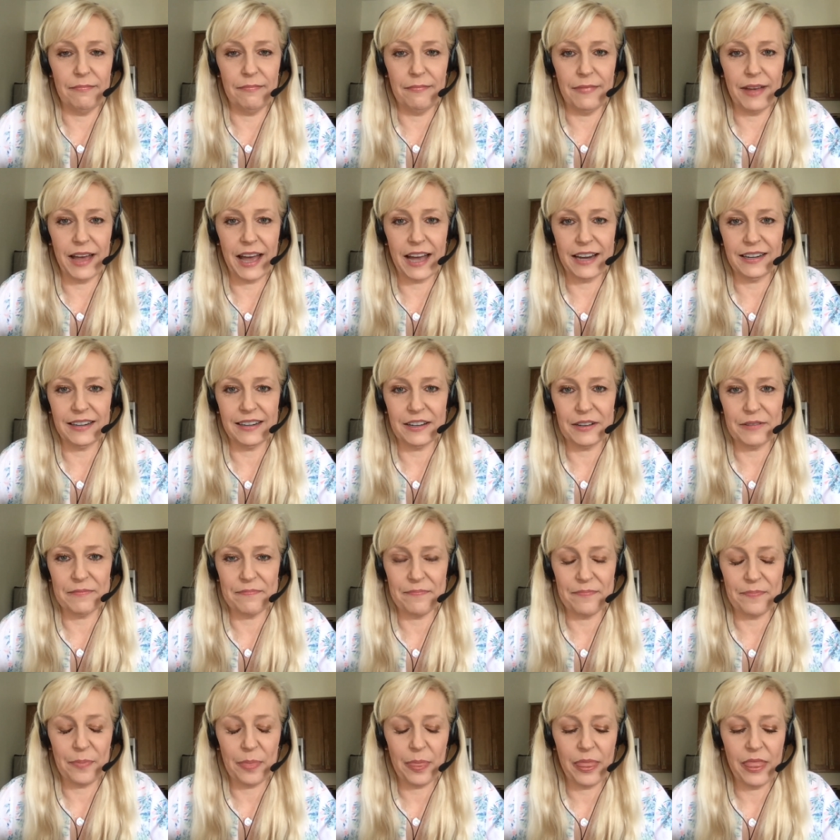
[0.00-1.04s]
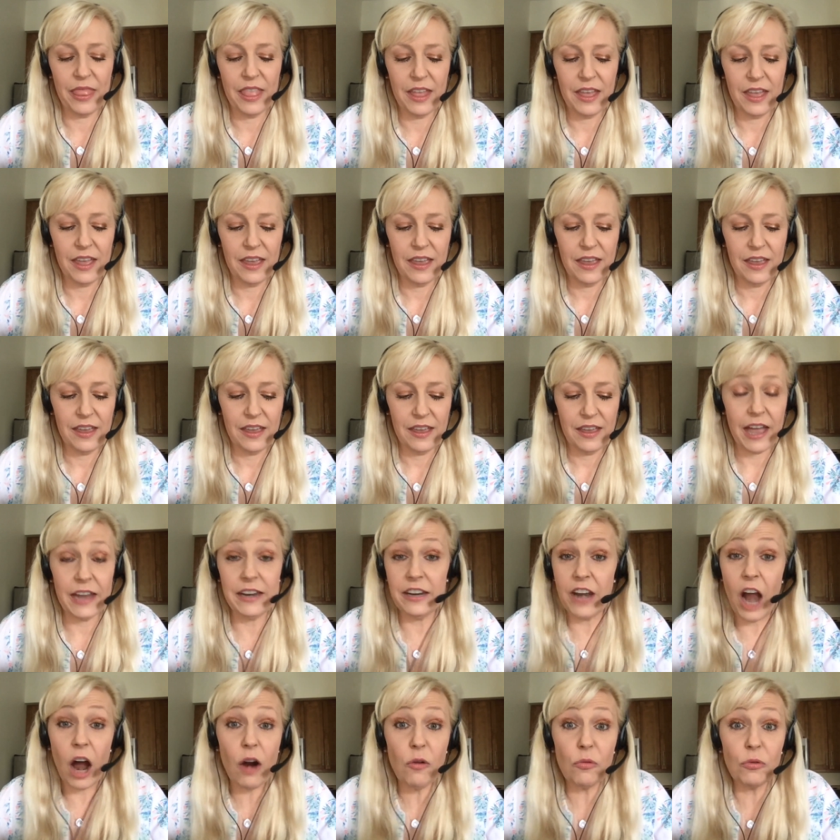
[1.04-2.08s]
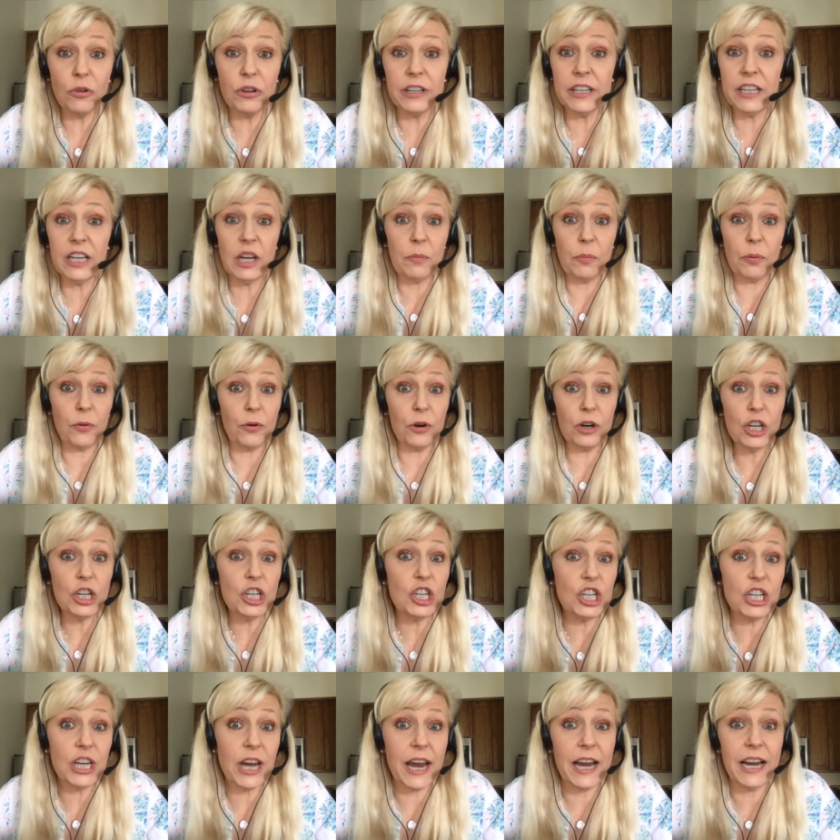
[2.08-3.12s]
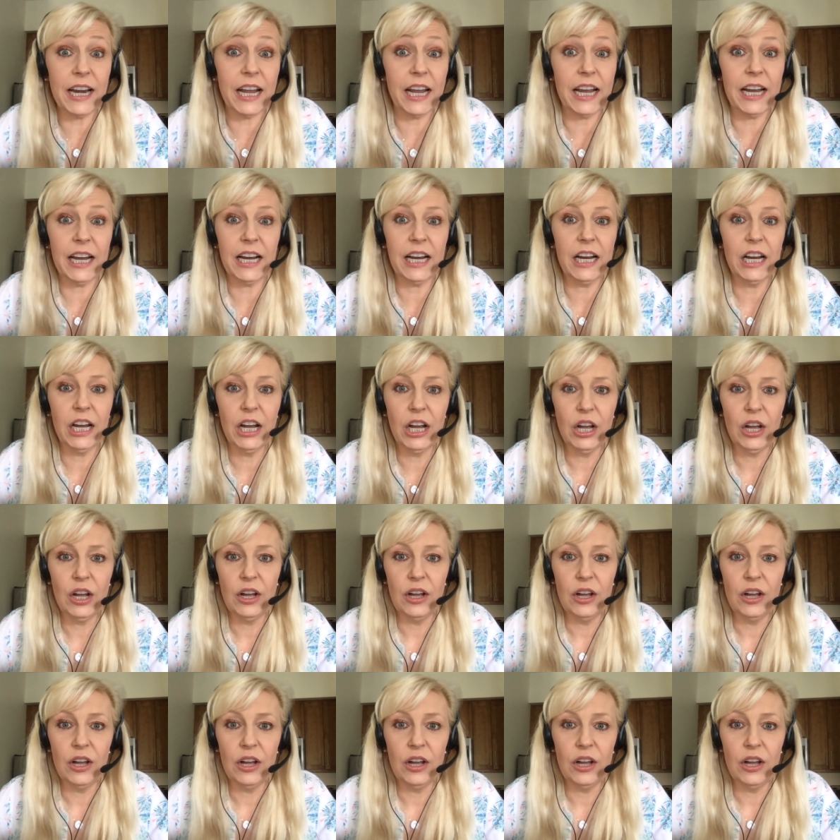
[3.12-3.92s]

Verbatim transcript: mad at him and not really appreciating